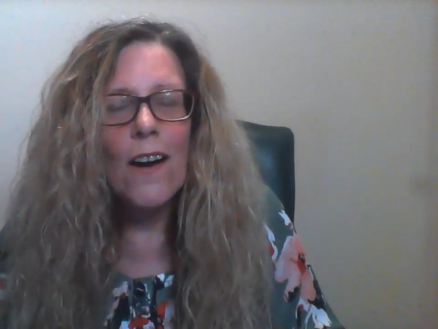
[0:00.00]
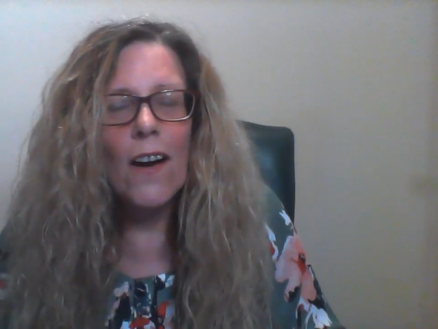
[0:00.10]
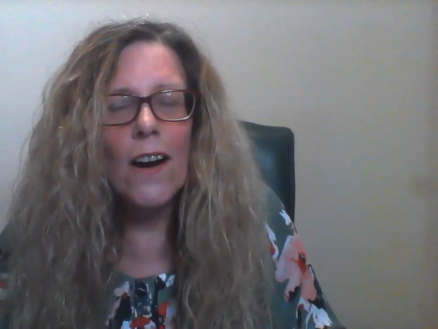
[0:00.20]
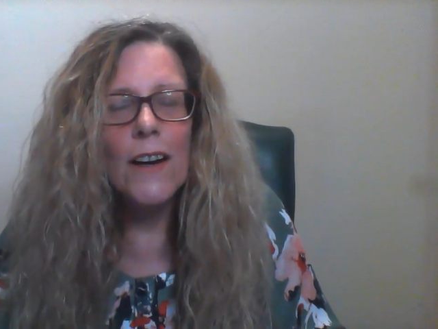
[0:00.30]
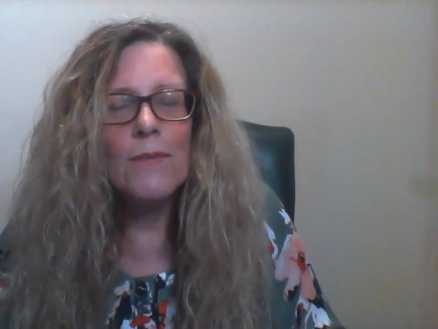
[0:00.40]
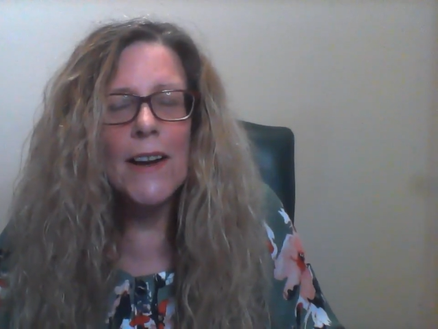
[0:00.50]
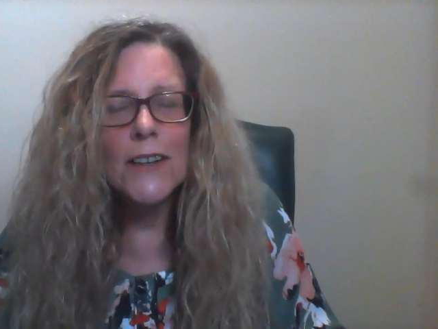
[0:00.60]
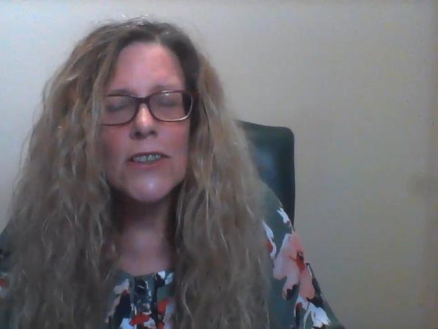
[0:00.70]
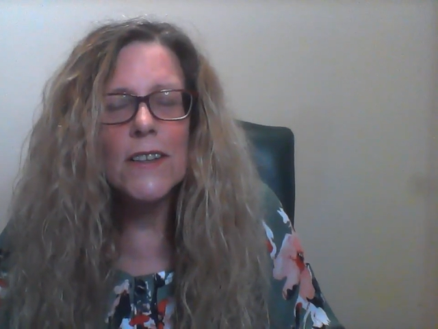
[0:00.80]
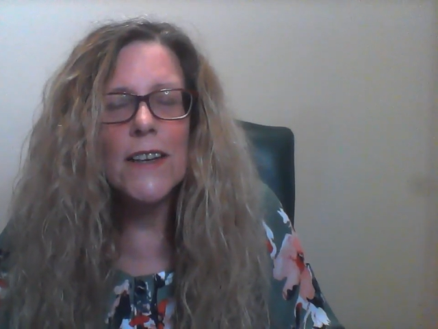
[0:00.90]
I'm
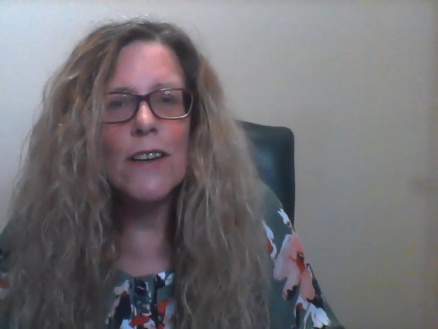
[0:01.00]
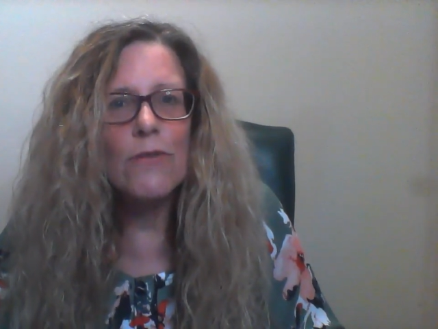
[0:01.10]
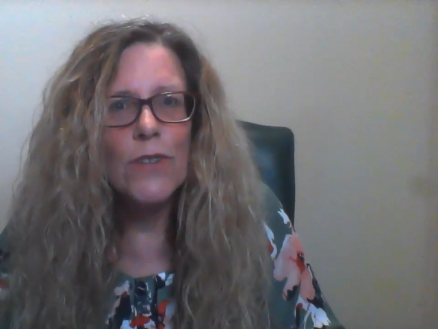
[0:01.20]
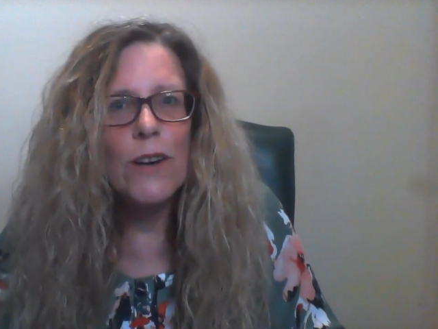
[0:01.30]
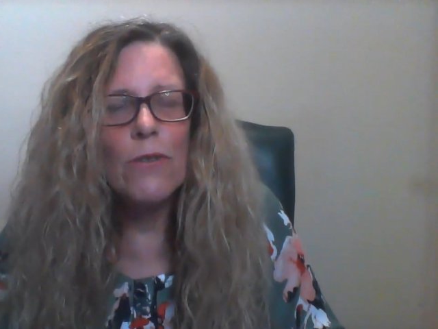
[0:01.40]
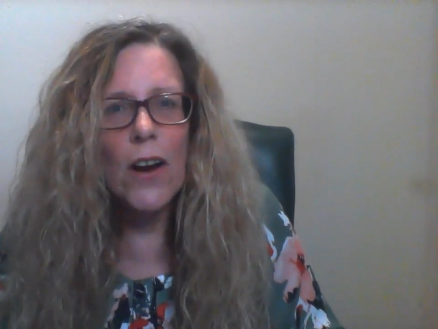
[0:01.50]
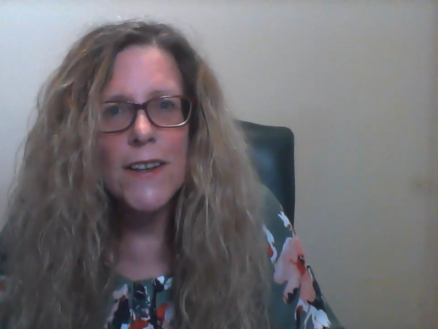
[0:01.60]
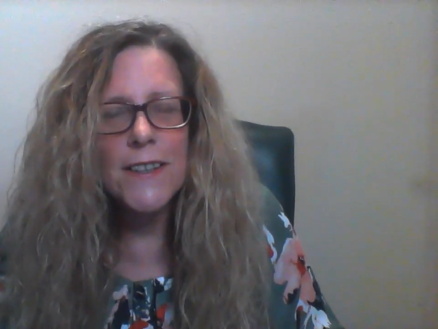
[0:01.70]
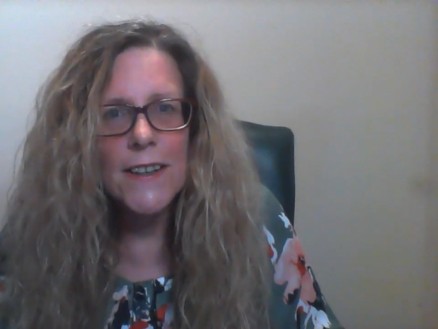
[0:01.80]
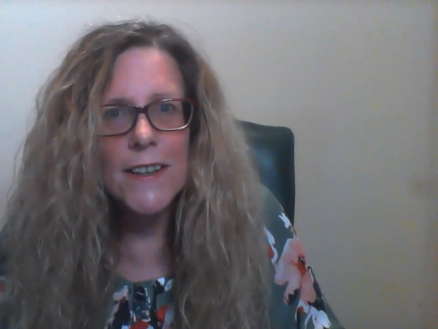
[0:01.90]
actually
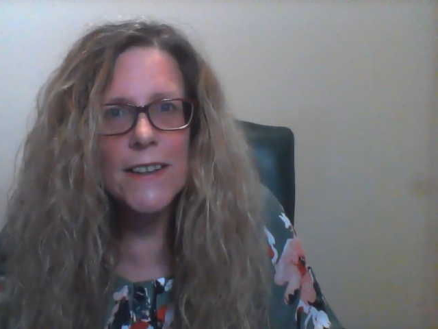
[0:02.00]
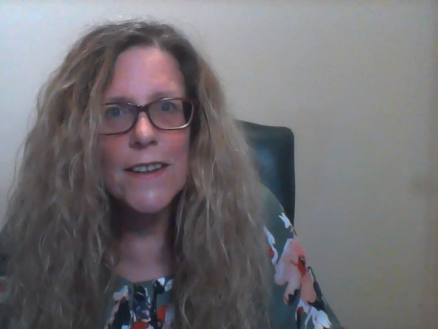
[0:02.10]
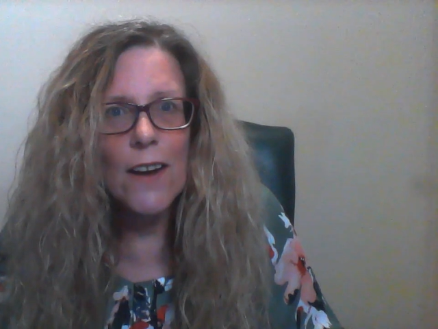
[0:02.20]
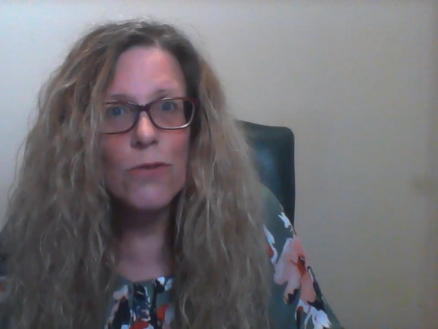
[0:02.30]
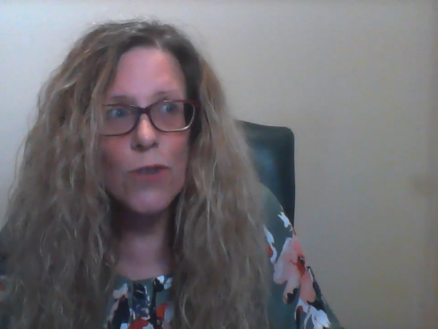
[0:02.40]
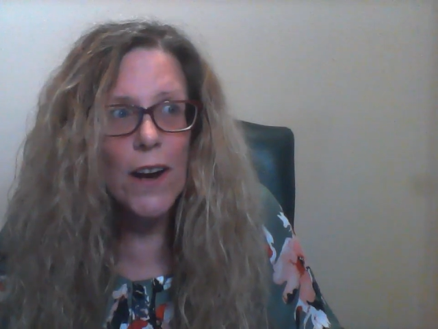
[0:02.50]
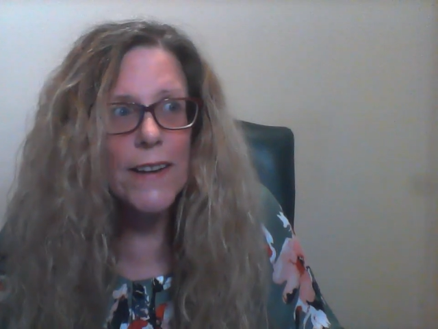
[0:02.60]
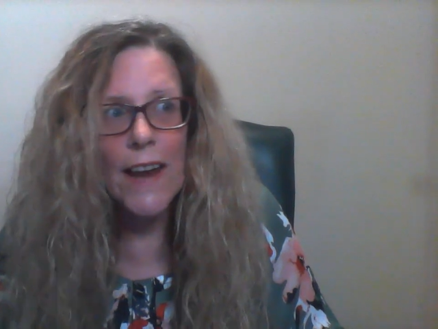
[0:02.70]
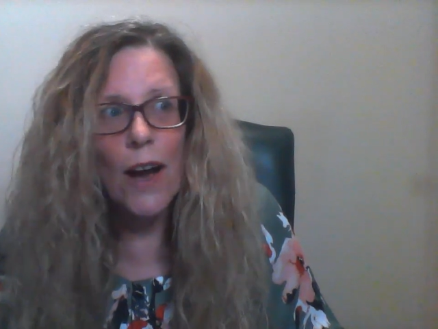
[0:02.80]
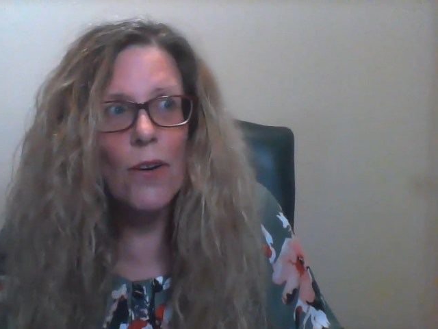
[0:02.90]
rewriting it right
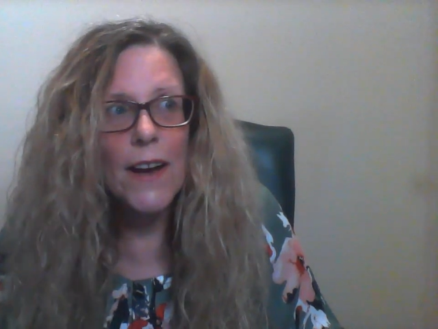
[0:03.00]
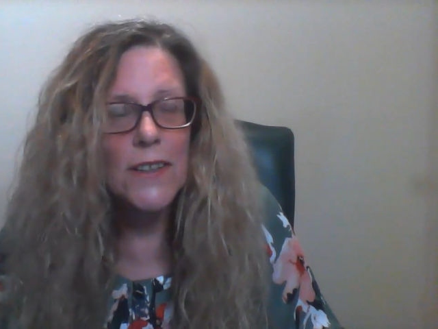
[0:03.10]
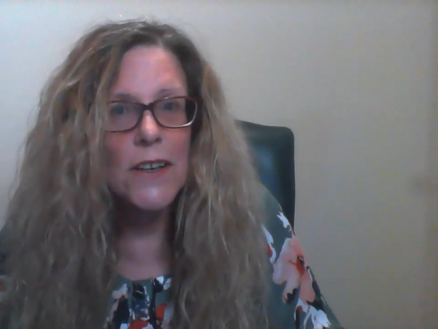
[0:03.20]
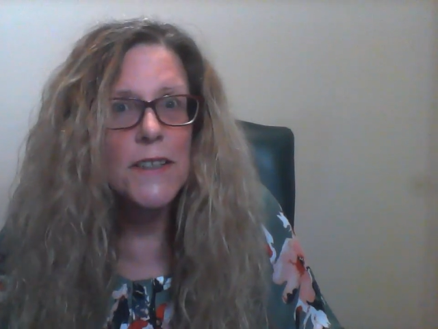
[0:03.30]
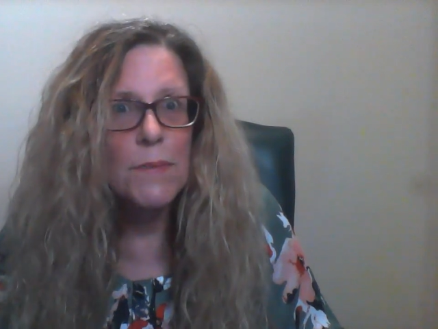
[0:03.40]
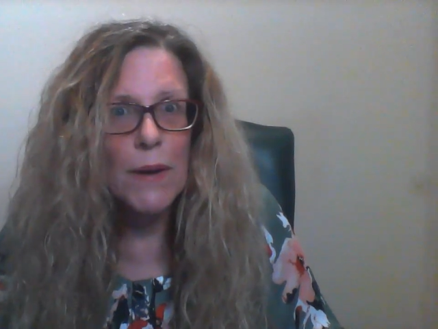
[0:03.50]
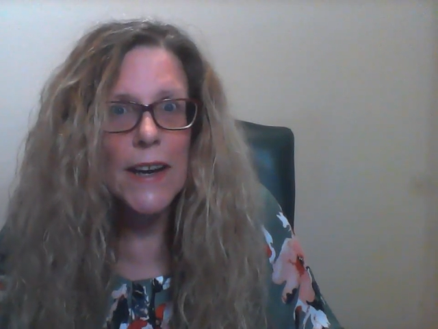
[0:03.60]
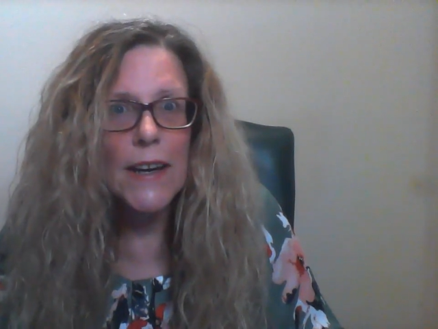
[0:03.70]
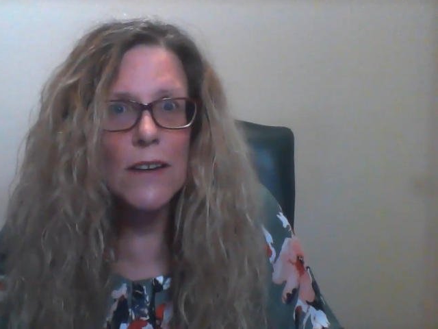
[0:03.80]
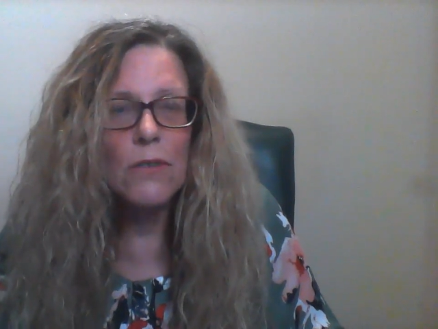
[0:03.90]
now as I speak.